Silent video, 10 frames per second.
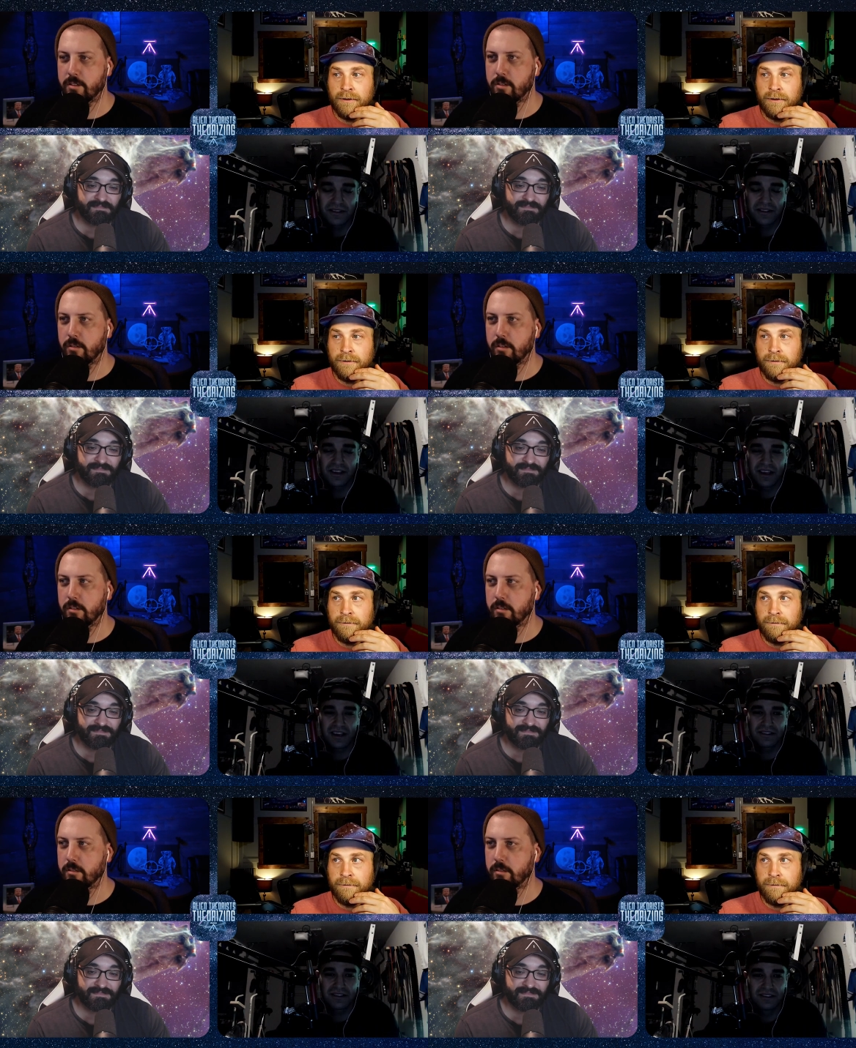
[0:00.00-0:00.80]
Speaker 1: Oh, favorite. that's
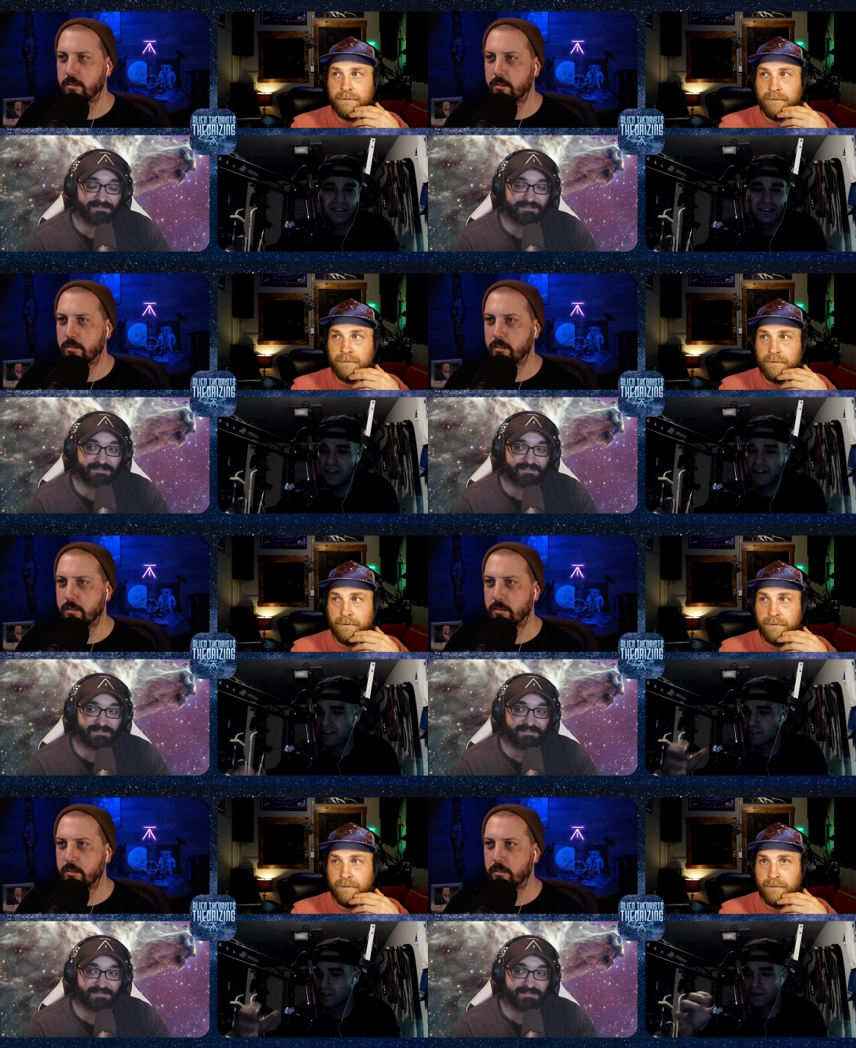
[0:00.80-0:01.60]
cool. Yeah,
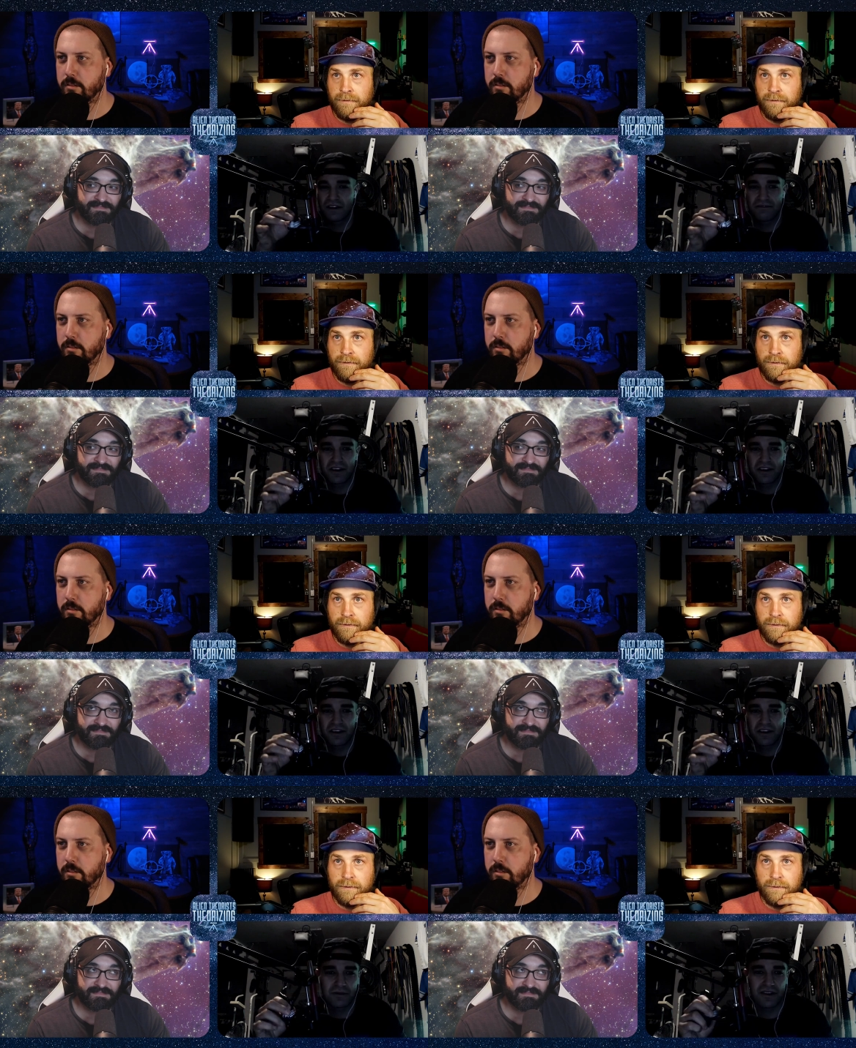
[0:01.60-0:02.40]
and then this
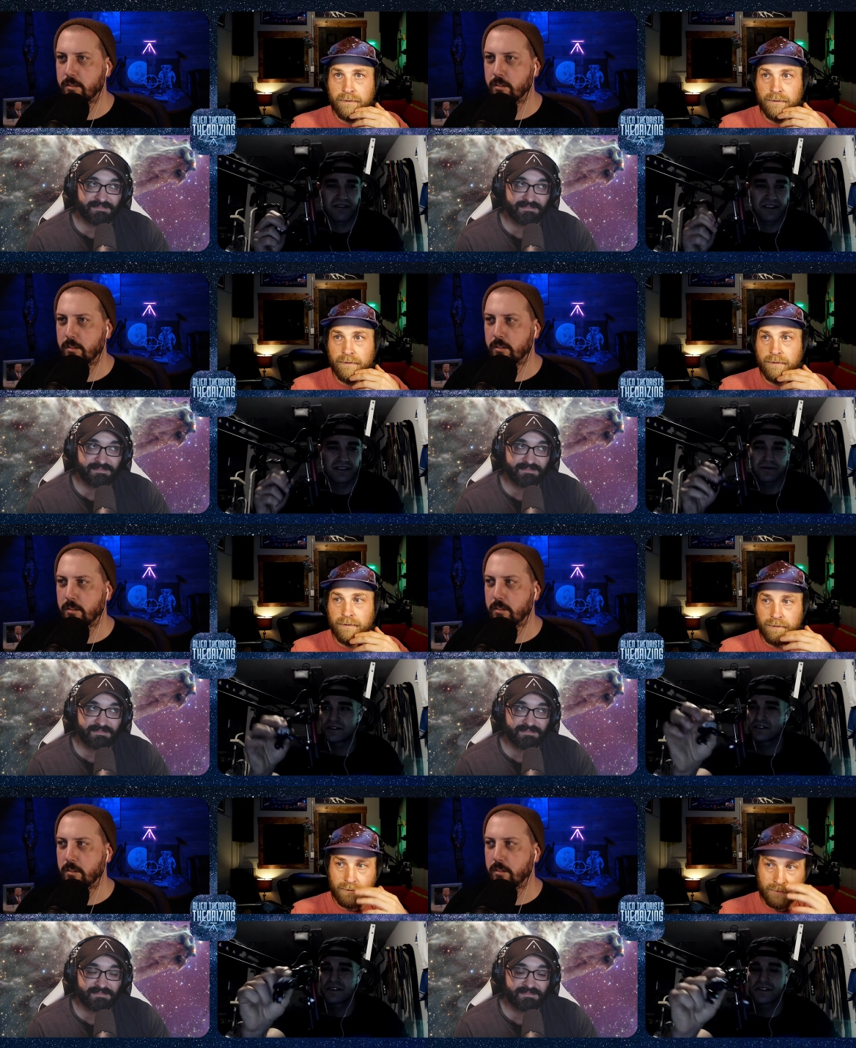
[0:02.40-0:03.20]
one, I fucking this one.
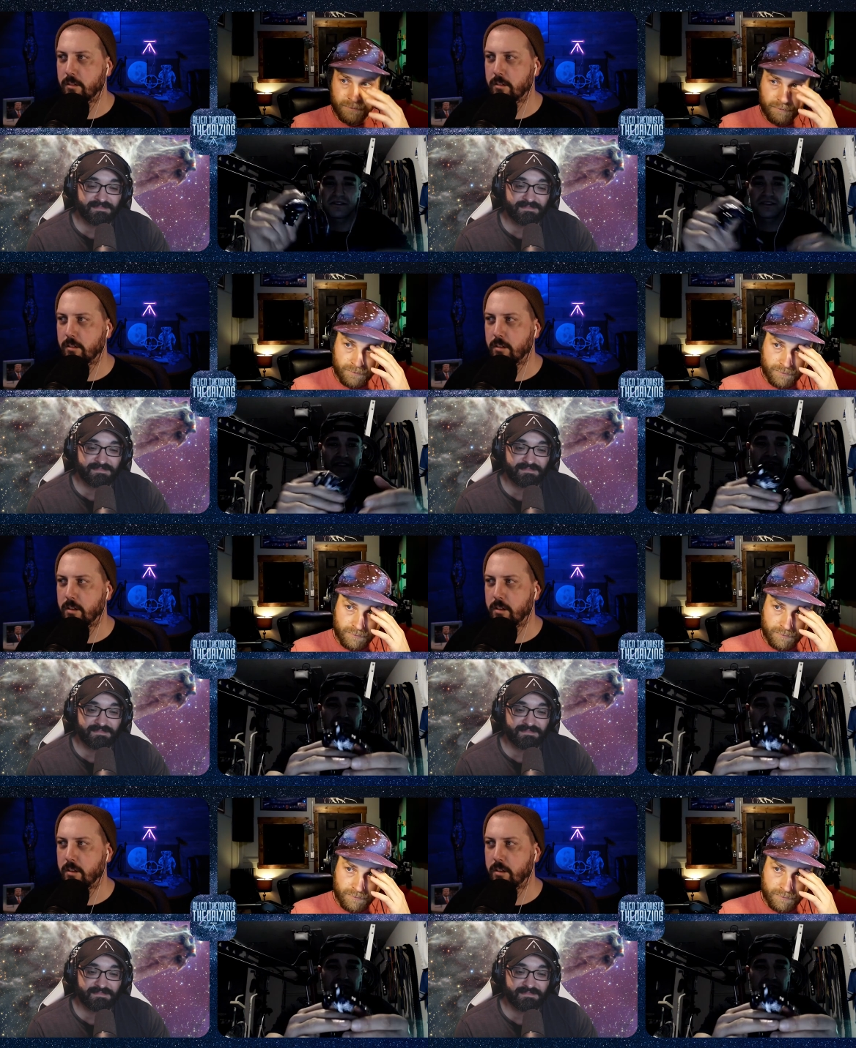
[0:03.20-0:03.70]
I've had this one since I was a